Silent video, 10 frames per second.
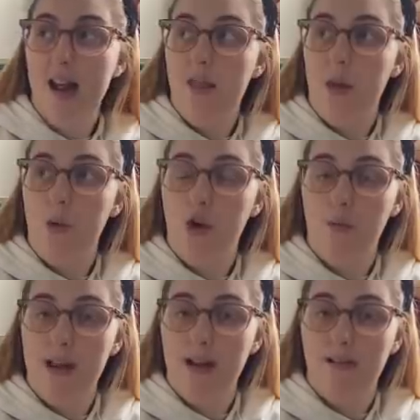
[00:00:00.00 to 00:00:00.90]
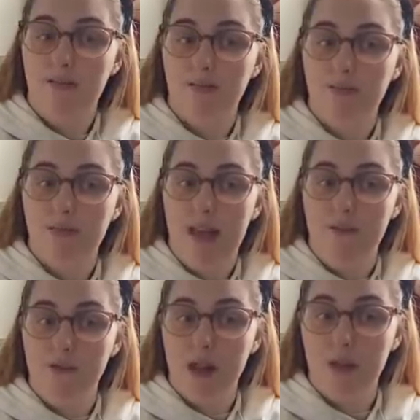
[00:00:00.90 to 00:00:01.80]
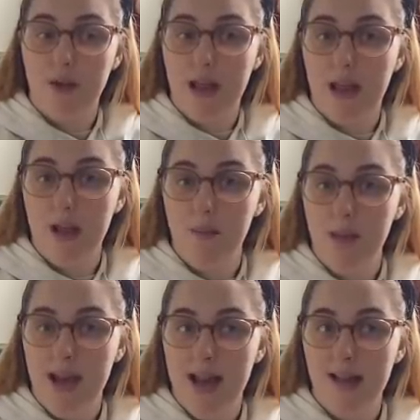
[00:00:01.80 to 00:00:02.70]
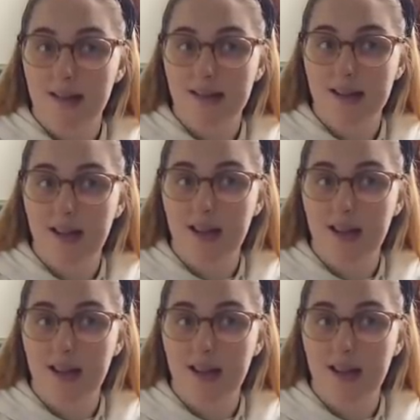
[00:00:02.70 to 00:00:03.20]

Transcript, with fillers: they were coming every 3 minutes,